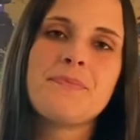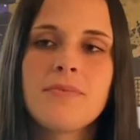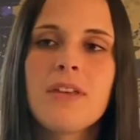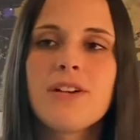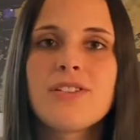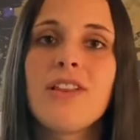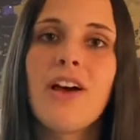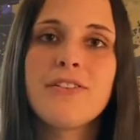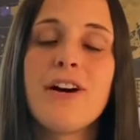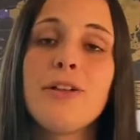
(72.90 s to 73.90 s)
There's a lot
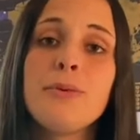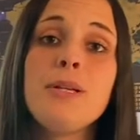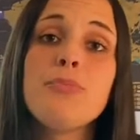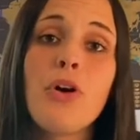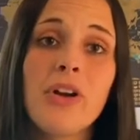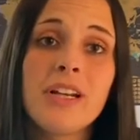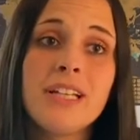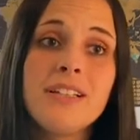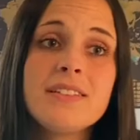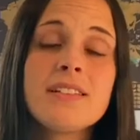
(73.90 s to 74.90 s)
of Halloween
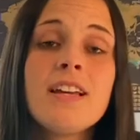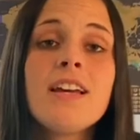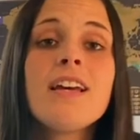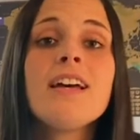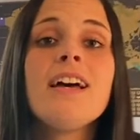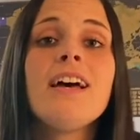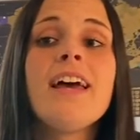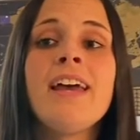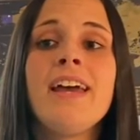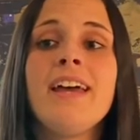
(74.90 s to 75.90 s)
parties
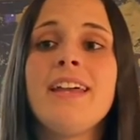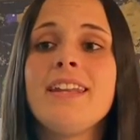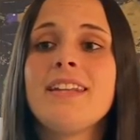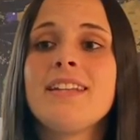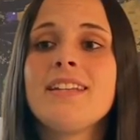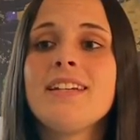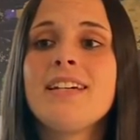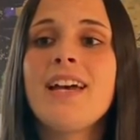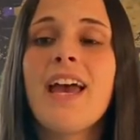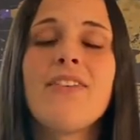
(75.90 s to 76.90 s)
and
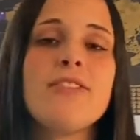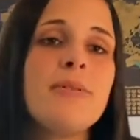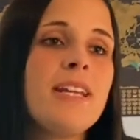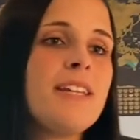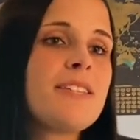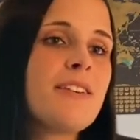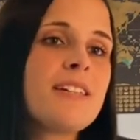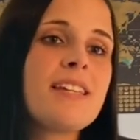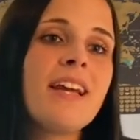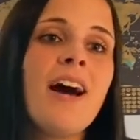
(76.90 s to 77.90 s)
everybody's
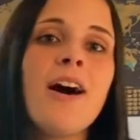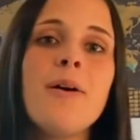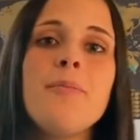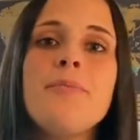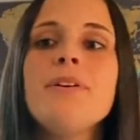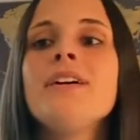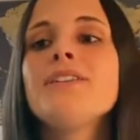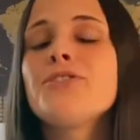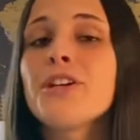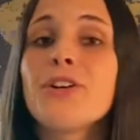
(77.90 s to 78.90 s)
dressing up.
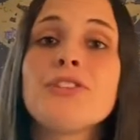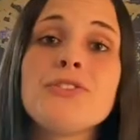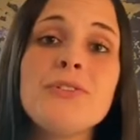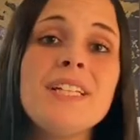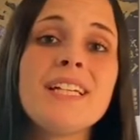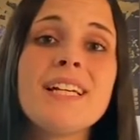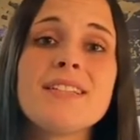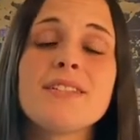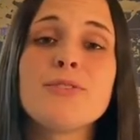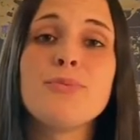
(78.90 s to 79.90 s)
Trick-or-treating is
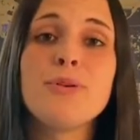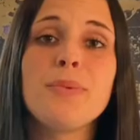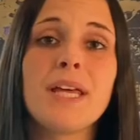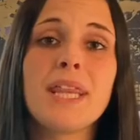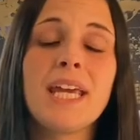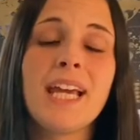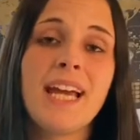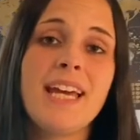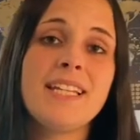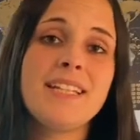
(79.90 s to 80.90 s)
a super big thing.
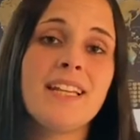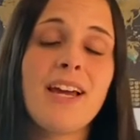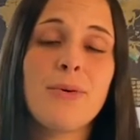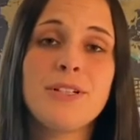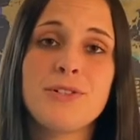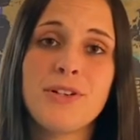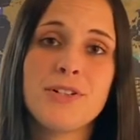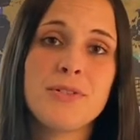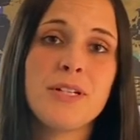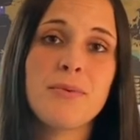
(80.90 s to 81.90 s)
I went
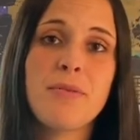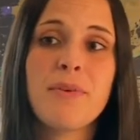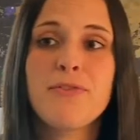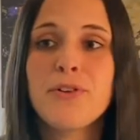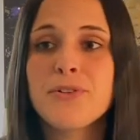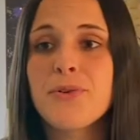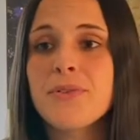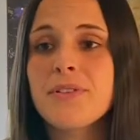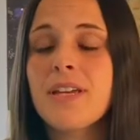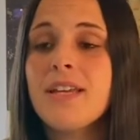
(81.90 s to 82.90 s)
trick-or-treating with my first
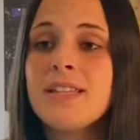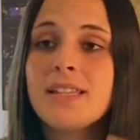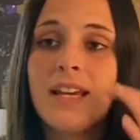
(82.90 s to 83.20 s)
host kids,